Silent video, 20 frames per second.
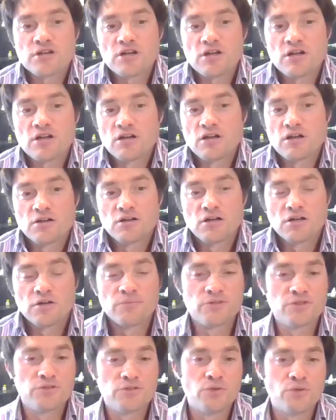I
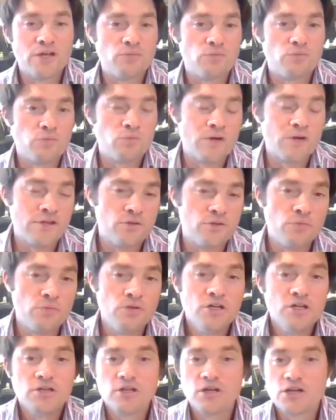mean, when you
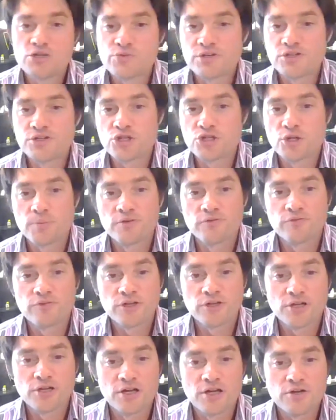last went shopping for
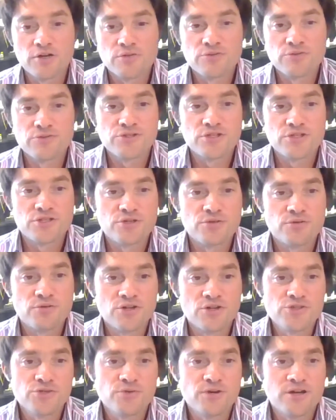clothes, did you
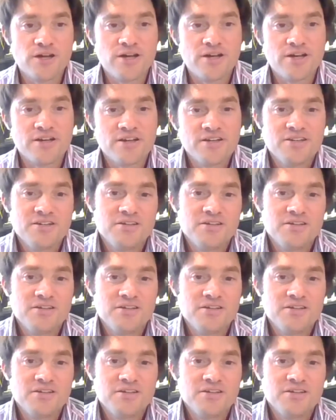ask where